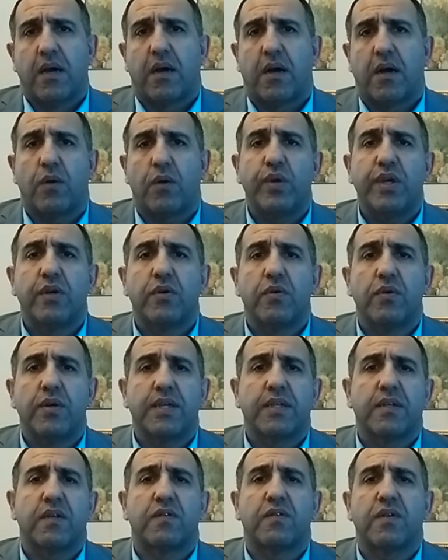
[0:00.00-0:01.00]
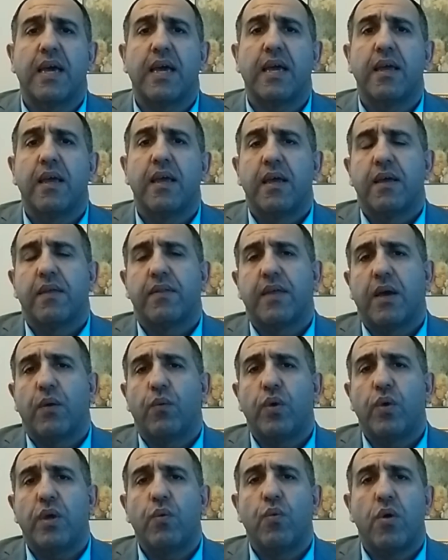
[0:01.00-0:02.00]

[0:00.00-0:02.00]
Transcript: Are we going to say that we